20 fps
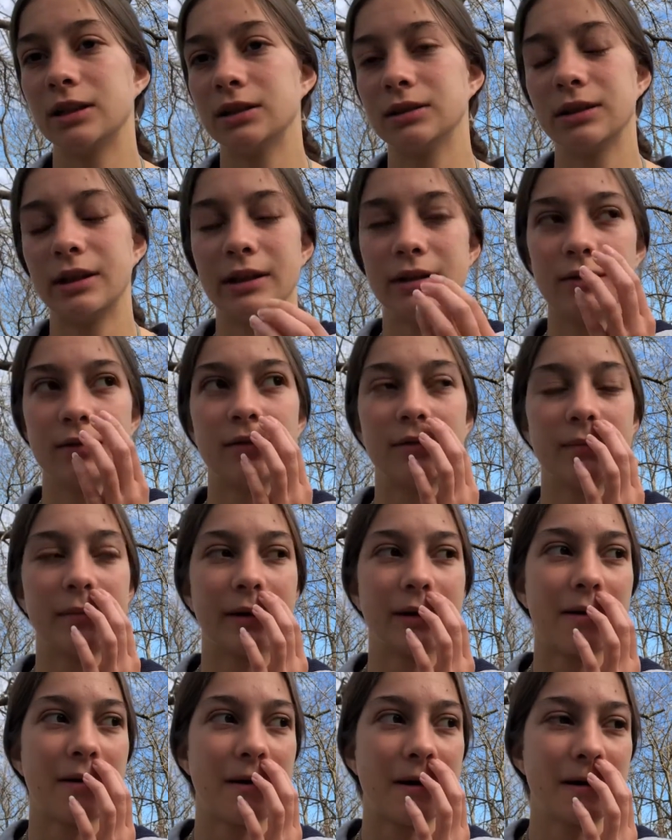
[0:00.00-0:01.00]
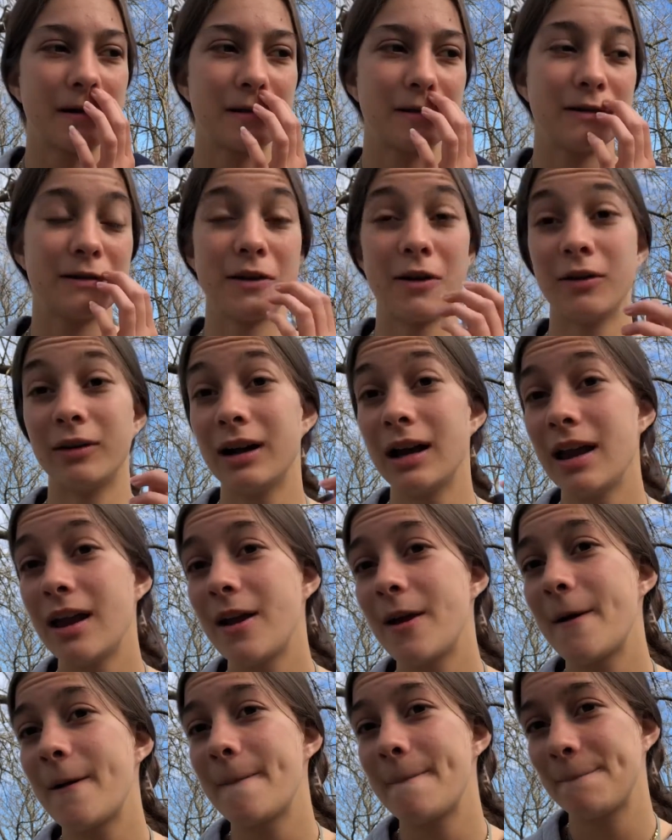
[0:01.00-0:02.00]
Like oh my gosh. So
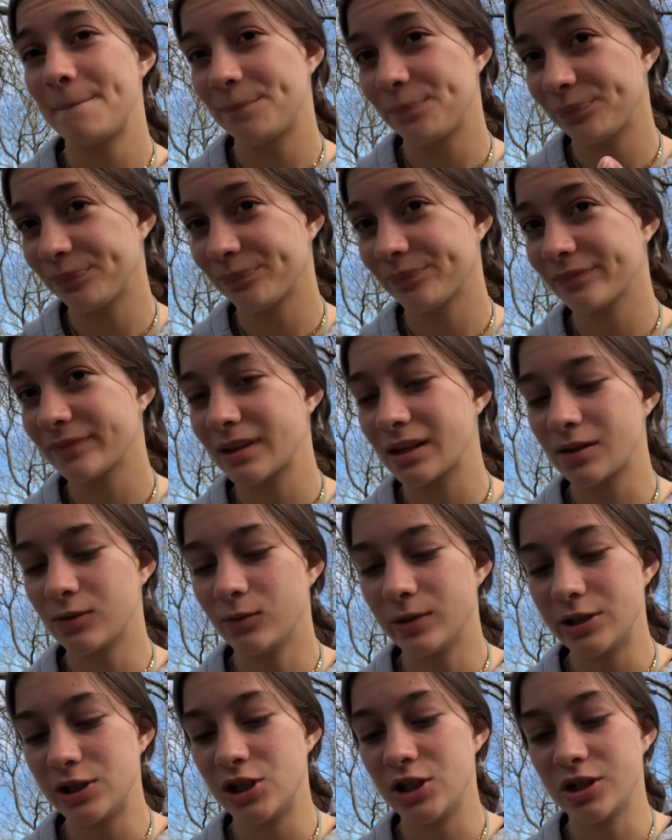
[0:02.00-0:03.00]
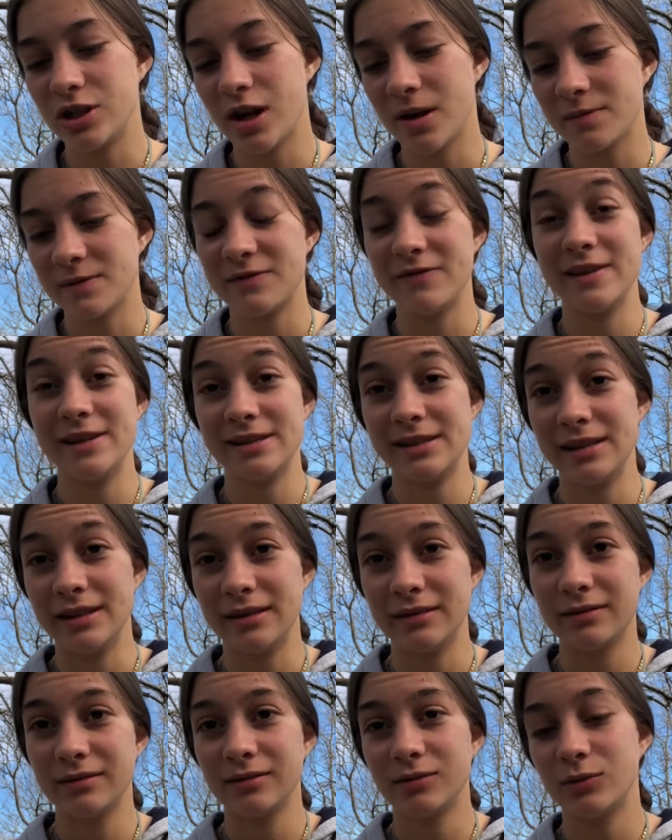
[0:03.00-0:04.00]
when she comes visit,
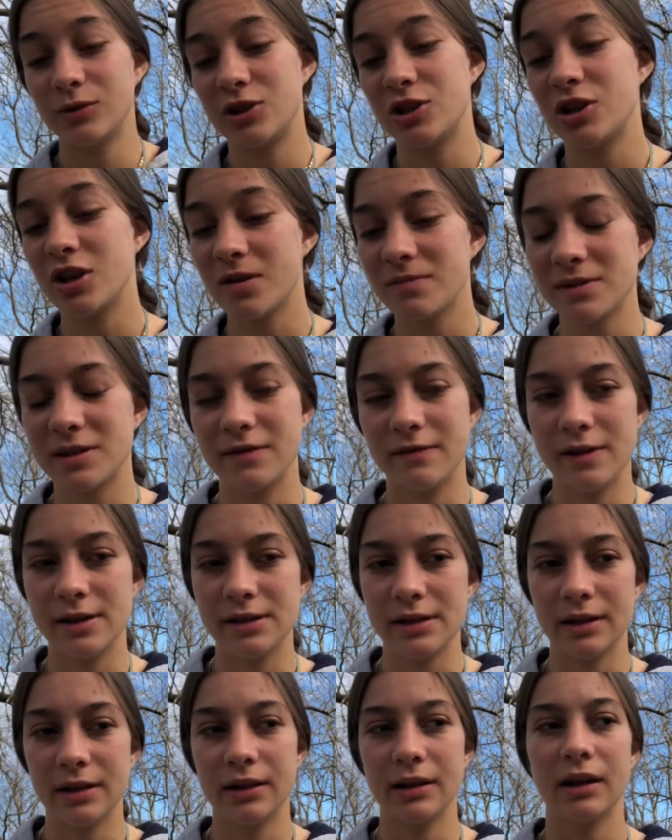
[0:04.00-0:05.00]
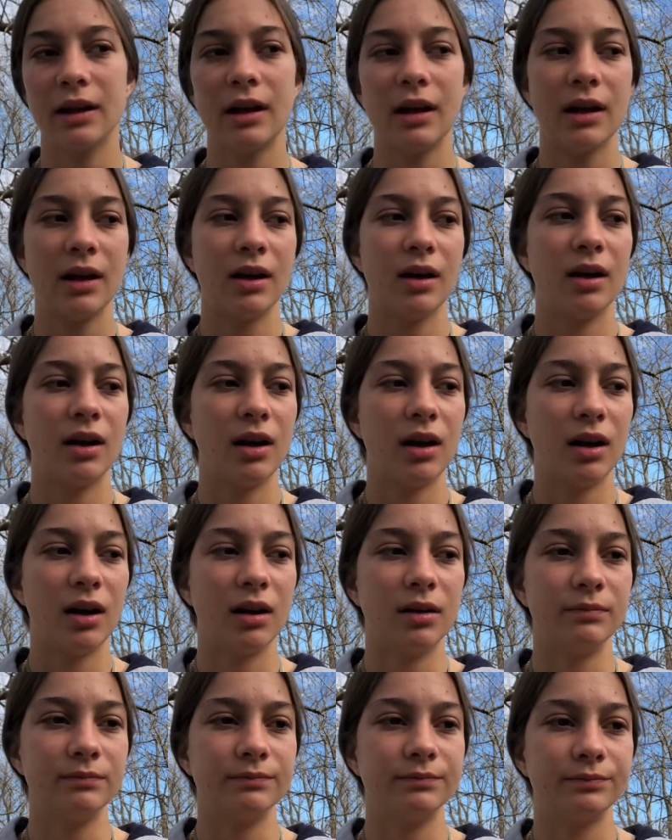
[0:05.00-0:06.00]
when she comes to visit
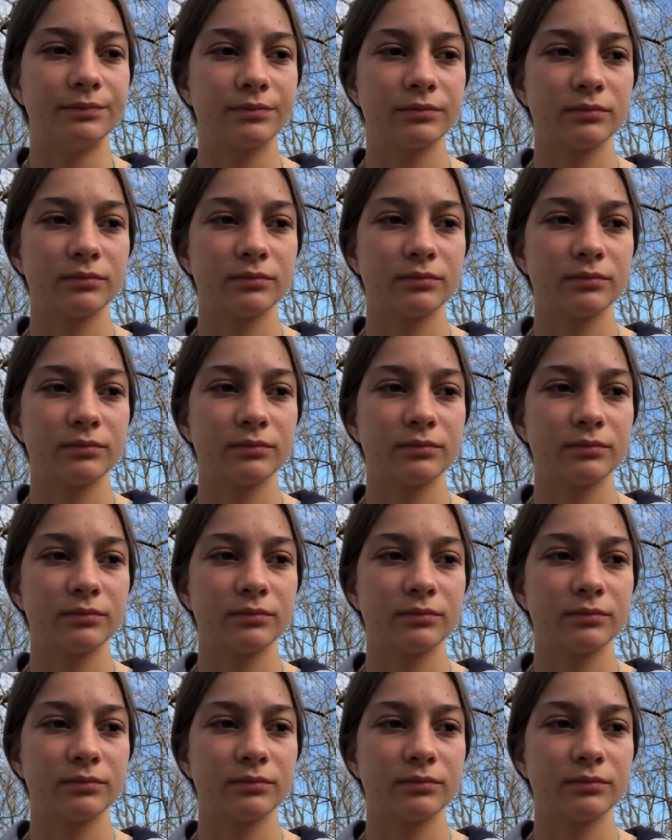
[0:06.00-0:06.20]
um,